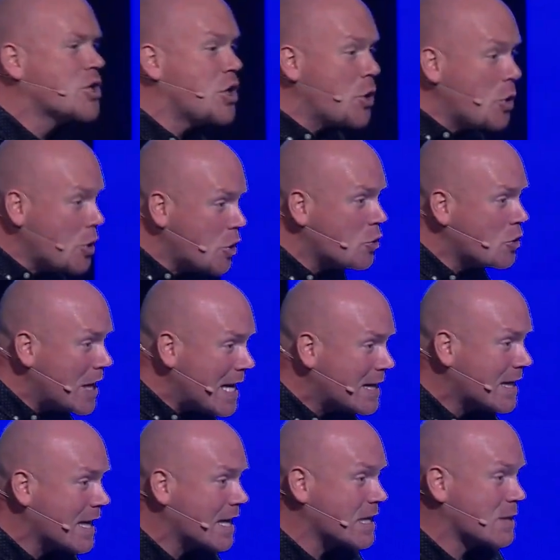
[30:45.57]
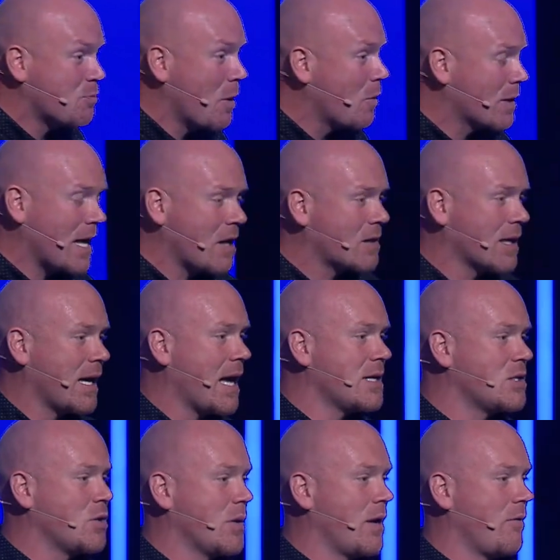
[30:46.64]
You, you need this, but without the gate,
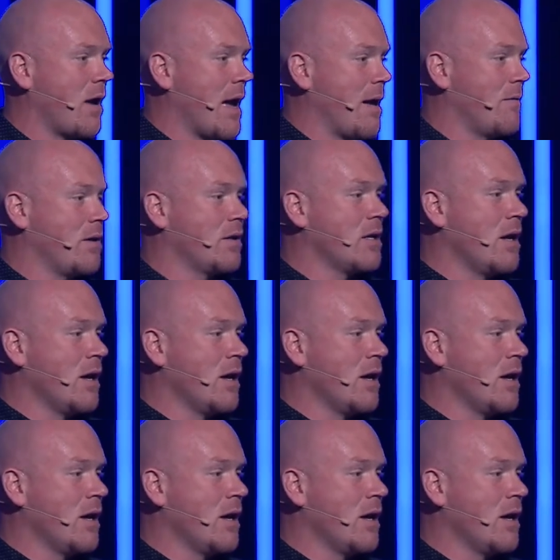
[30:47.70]
you'll never have it.